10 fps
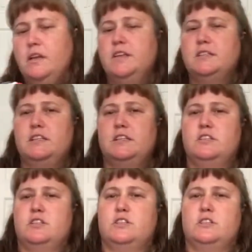this
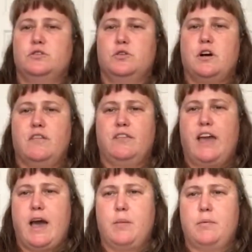is just a screw-off
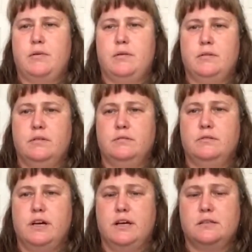cap,
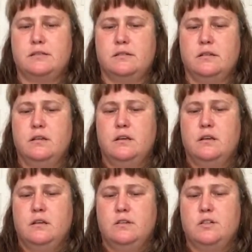nice
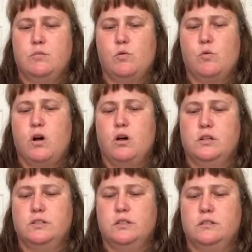
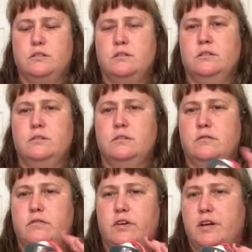double-walled,
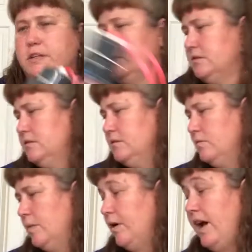very nice
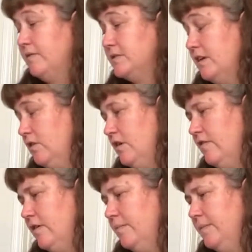water bottle. I have several
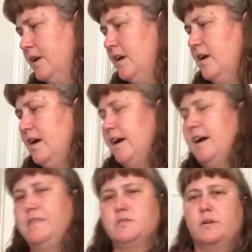of them. I
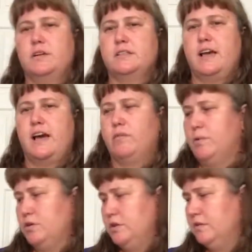got this one because I have a
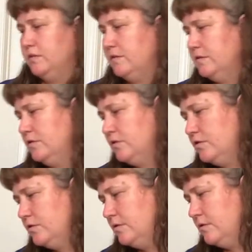bunch of
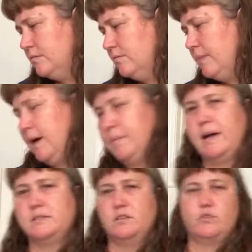
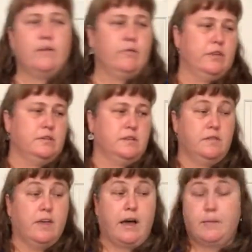backpacks and travel things
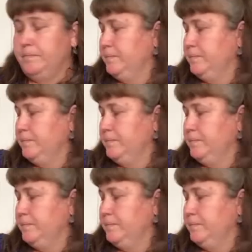in that.